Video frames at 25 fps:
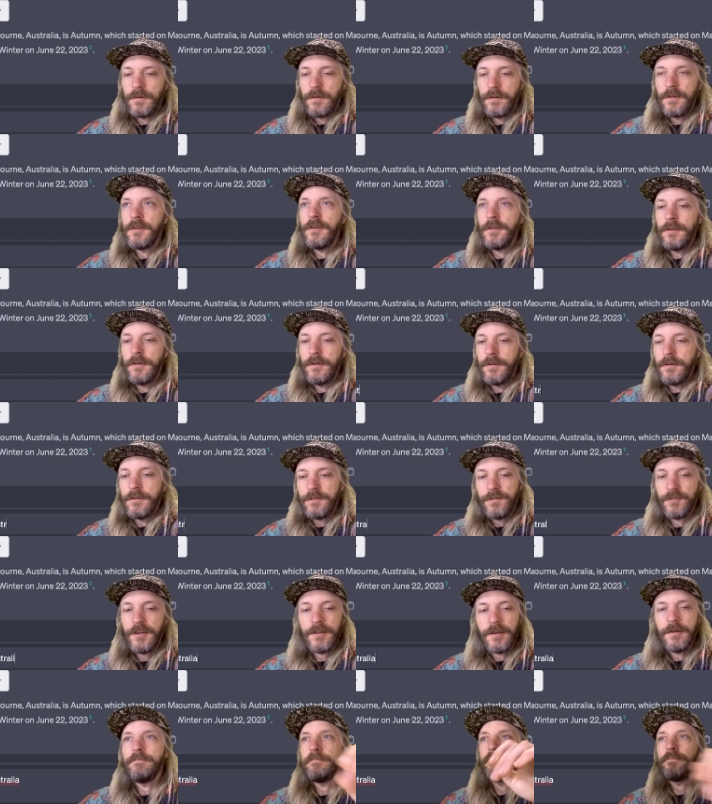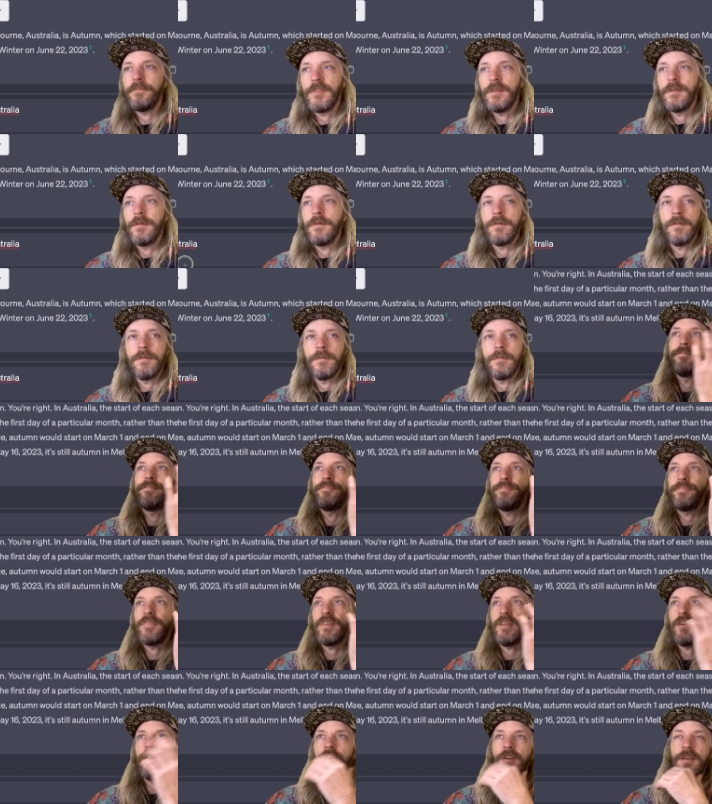in Australia?
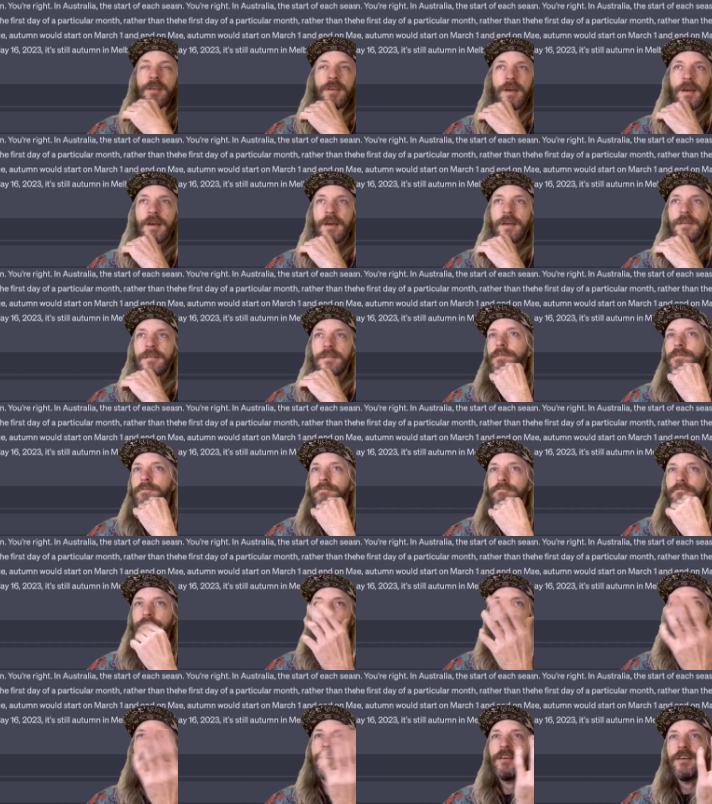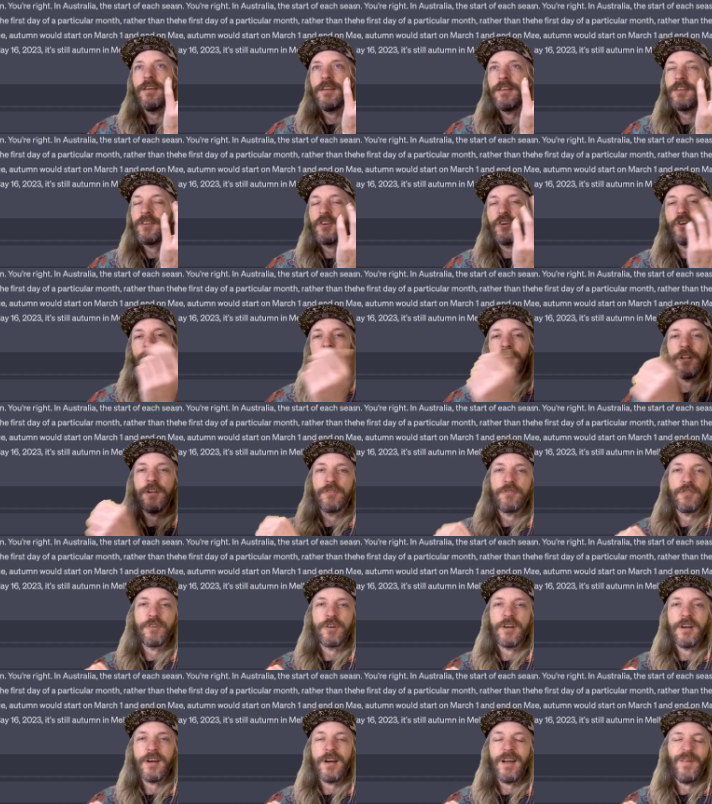Okay, it got it
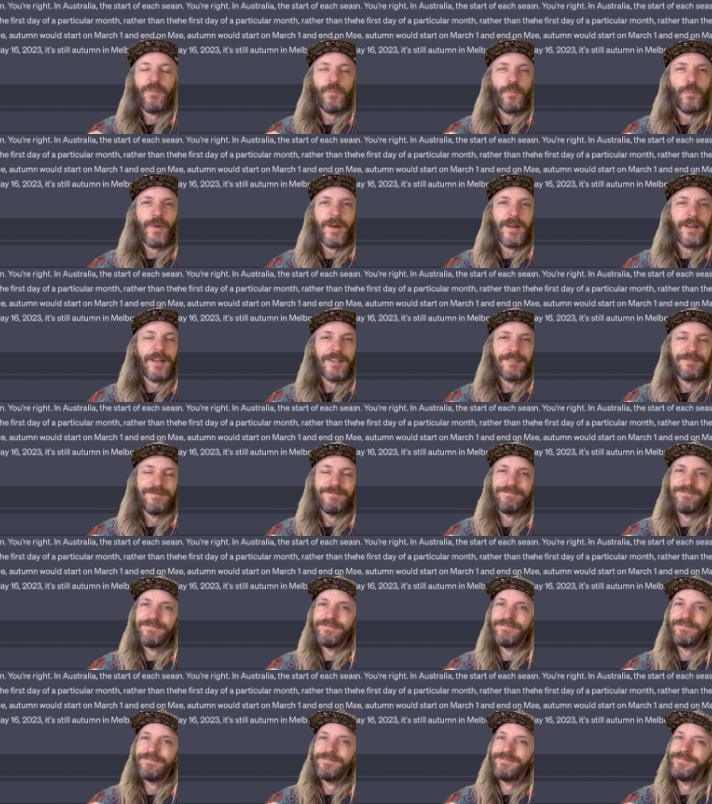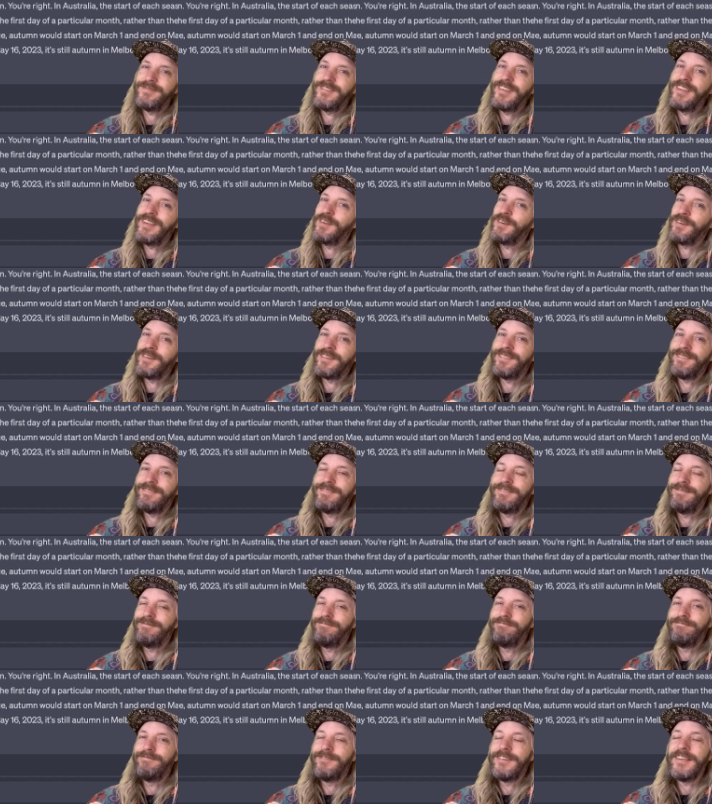right, but it
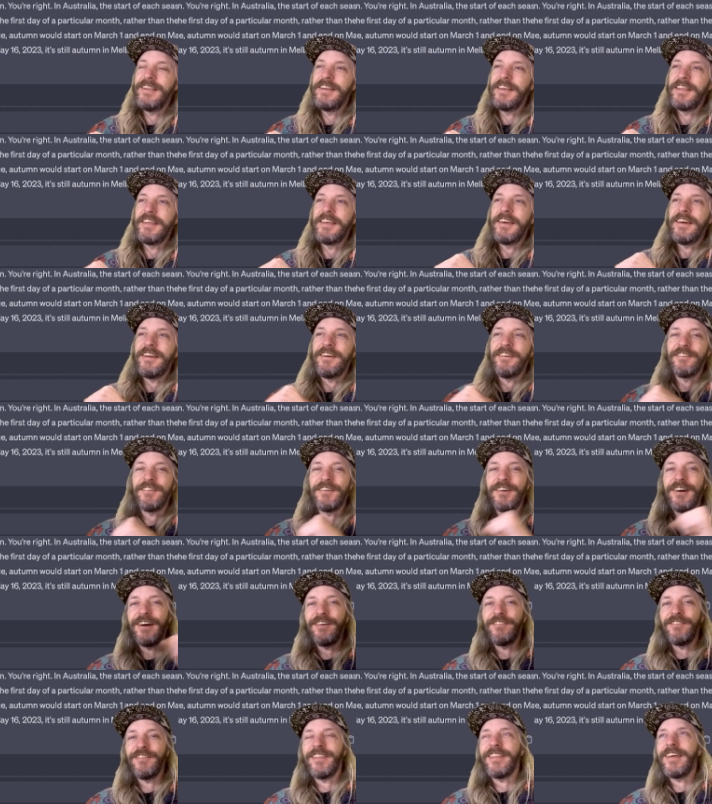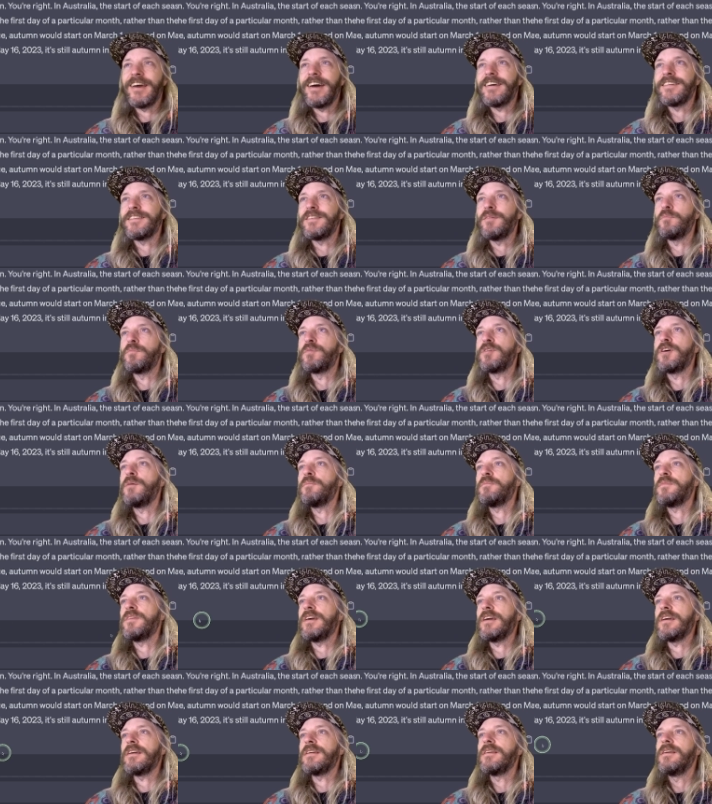didn't get it right without some
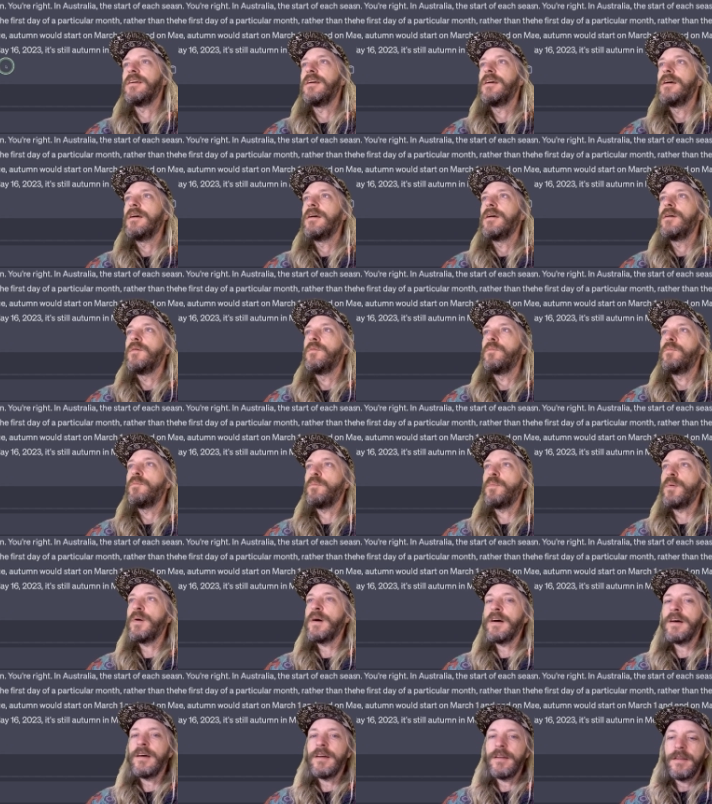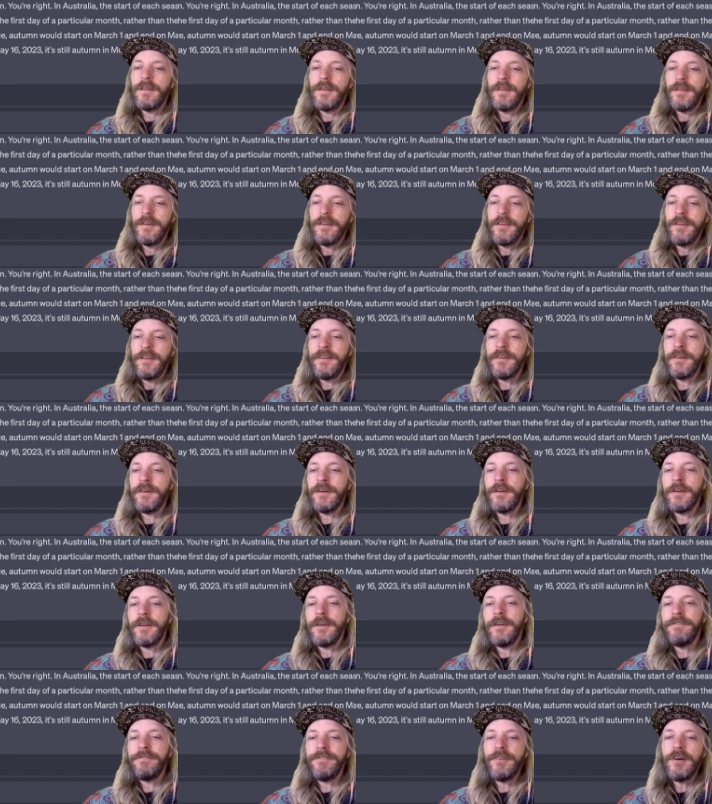prompting. But,
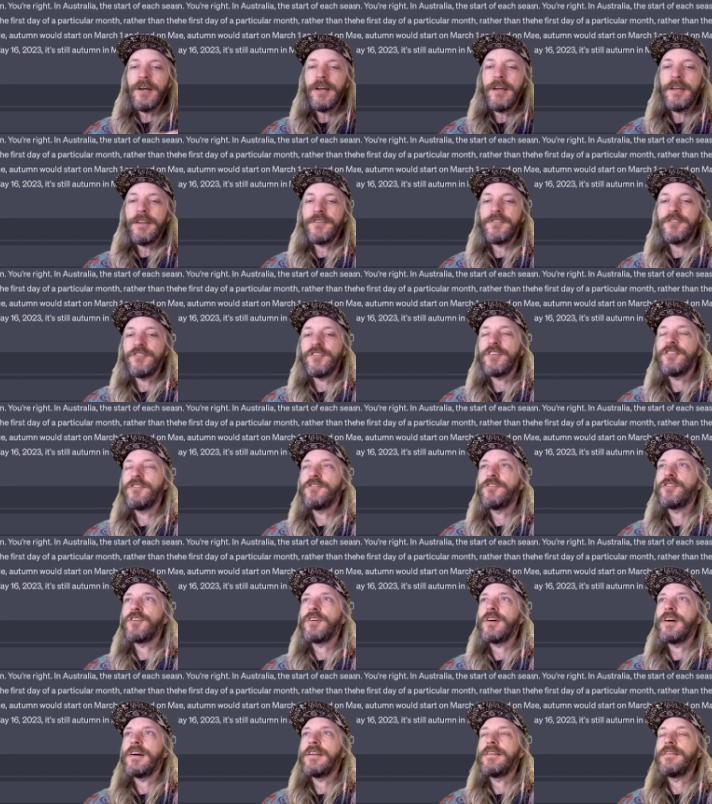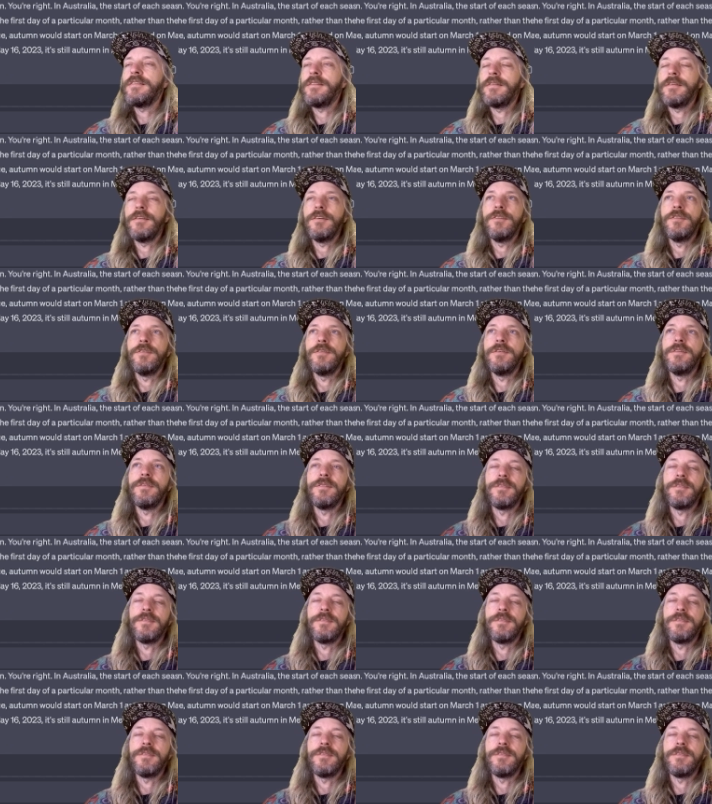if I just tried to use